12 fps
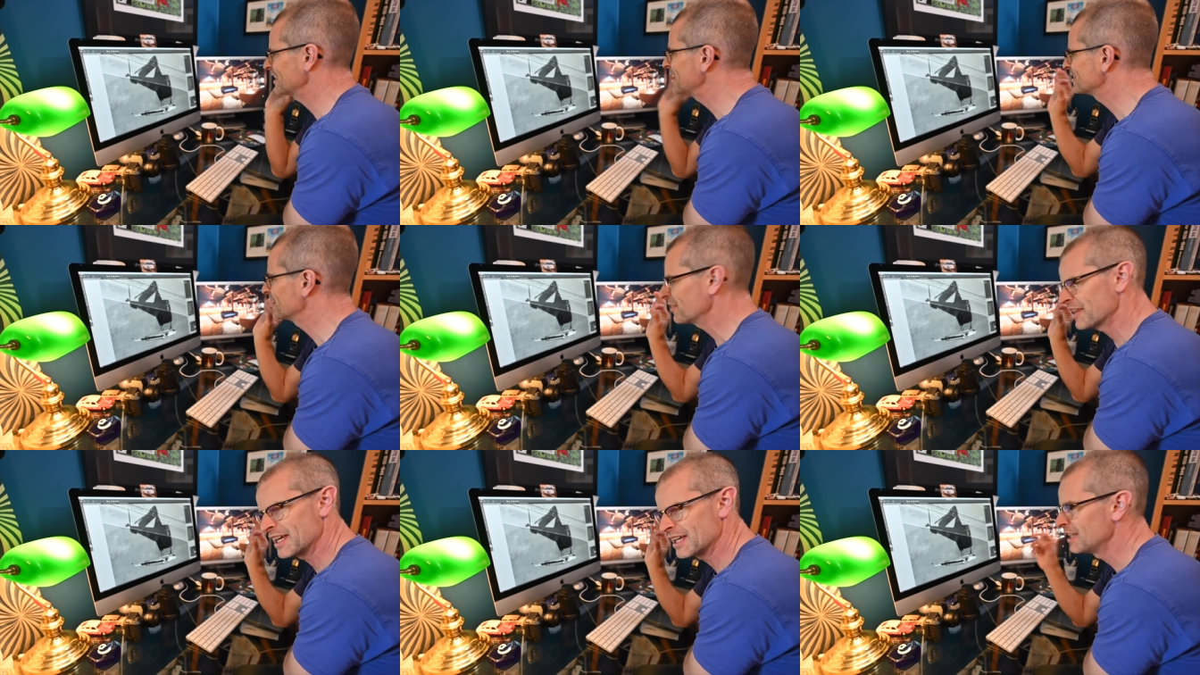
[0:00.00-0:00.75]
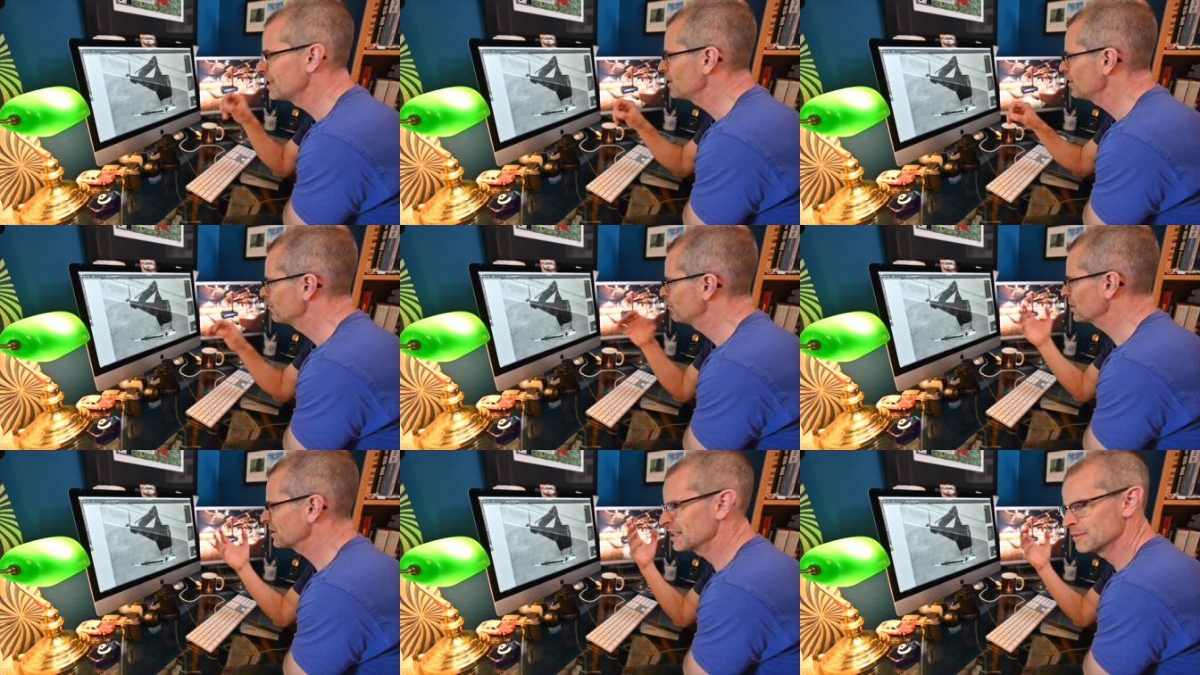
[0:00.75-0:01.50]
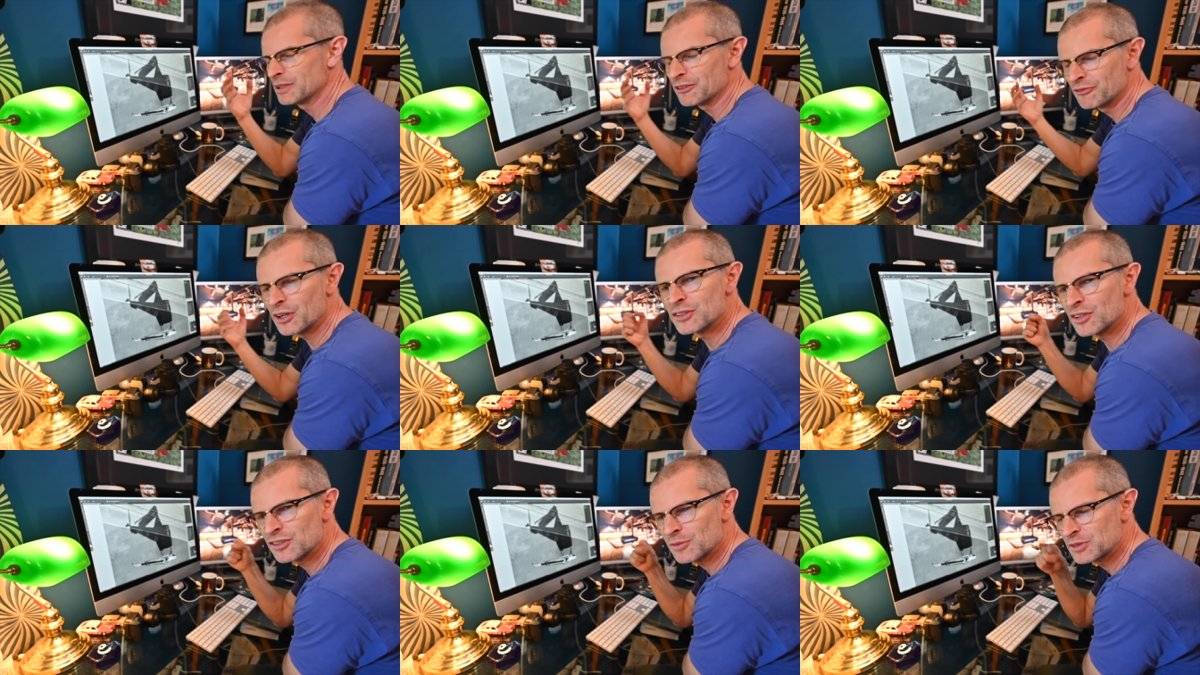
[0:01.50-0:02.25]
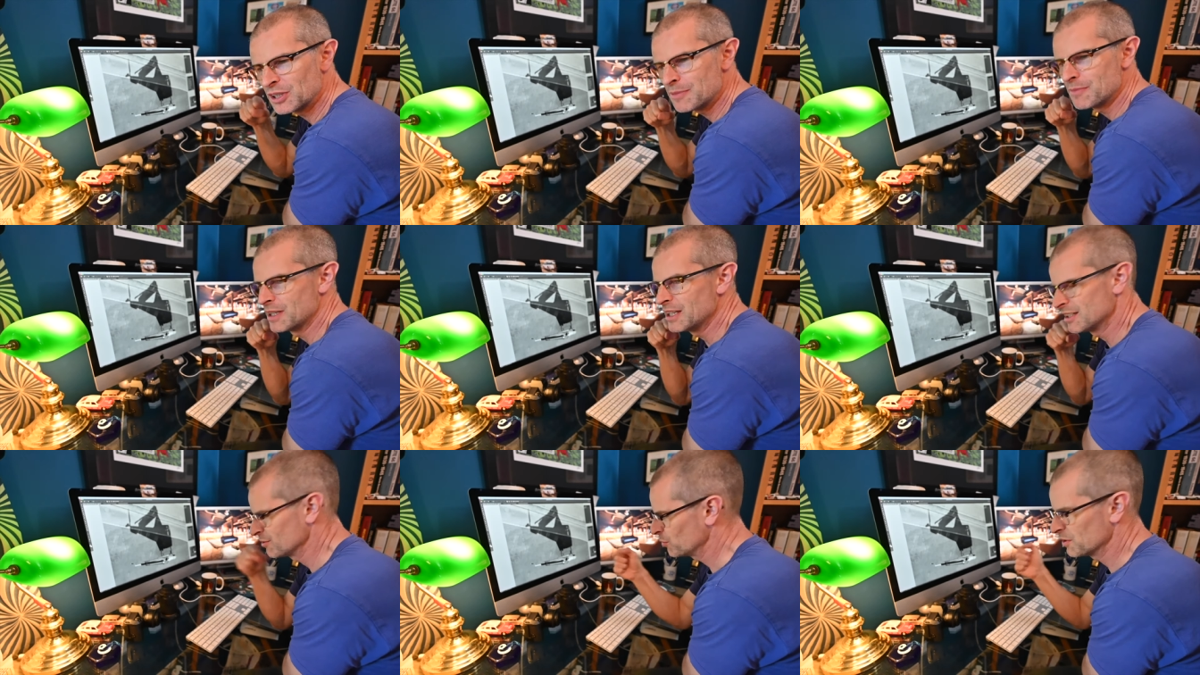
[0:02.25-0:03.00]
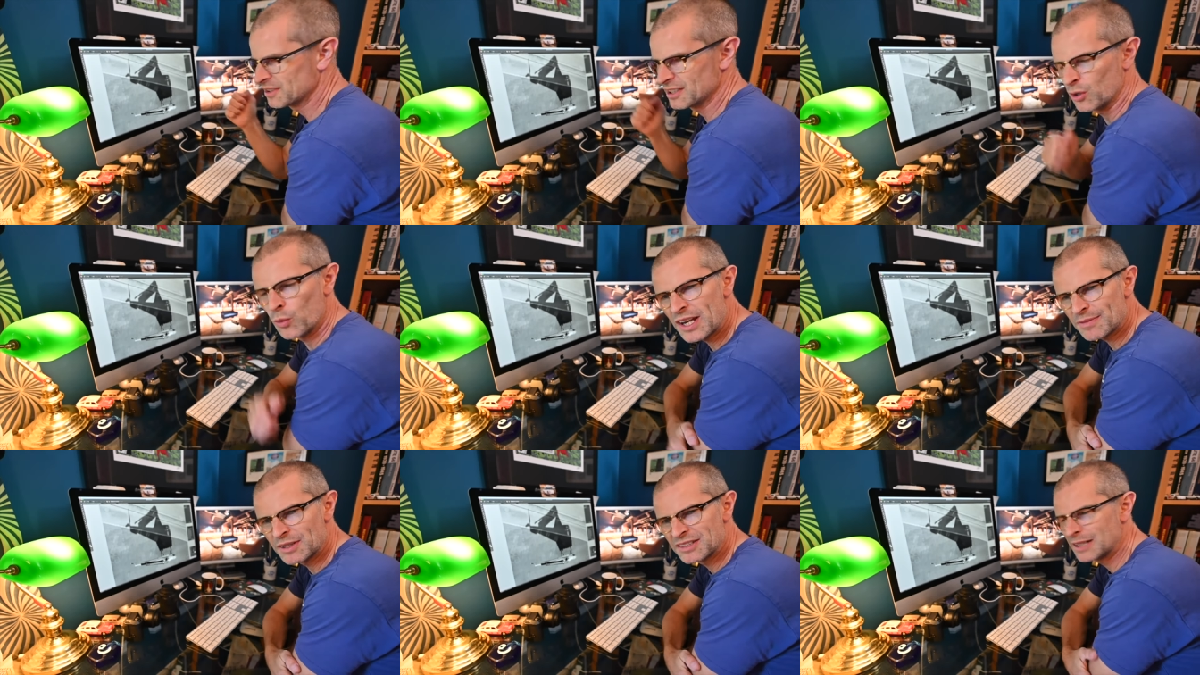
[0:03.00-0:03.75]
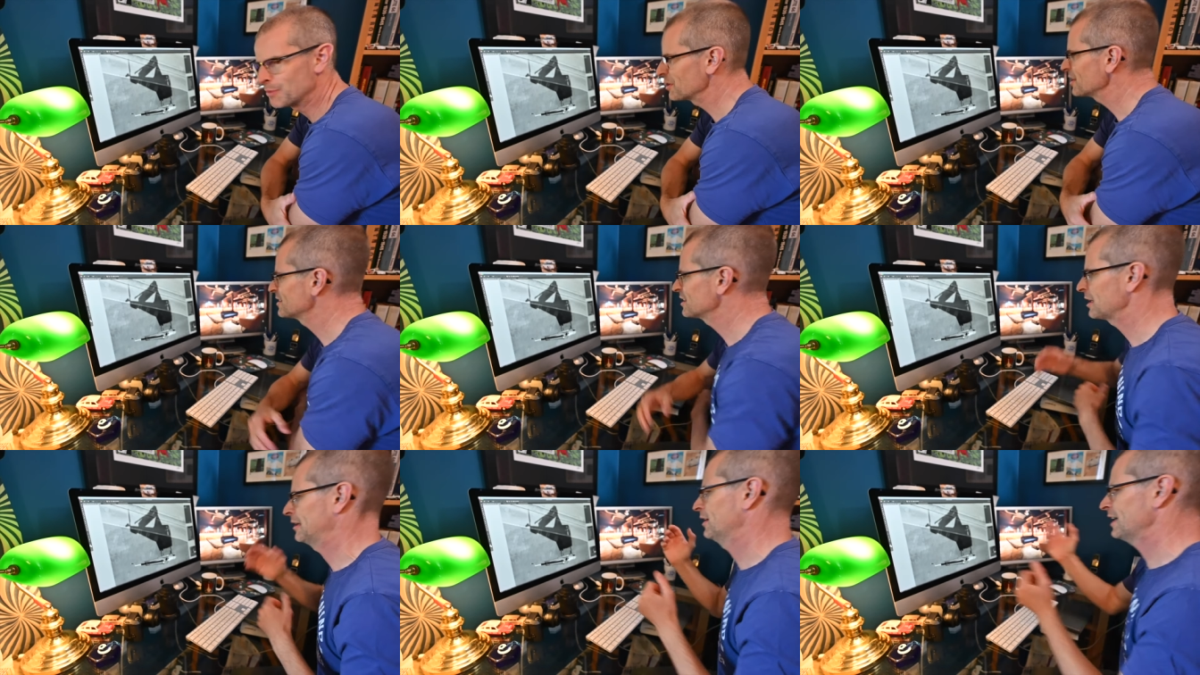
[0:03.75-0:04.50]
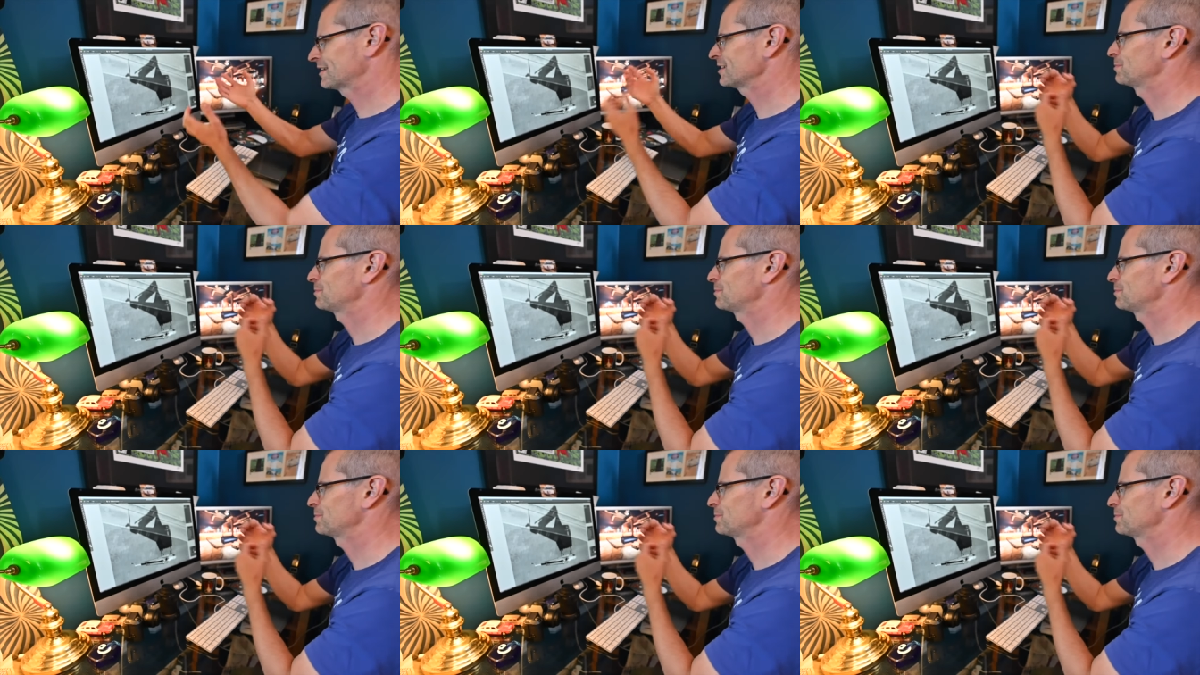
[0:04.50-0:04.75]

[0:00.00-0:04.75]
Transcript: isn't there but you need a bit of photoshop time well, did i waste my time on this do you like this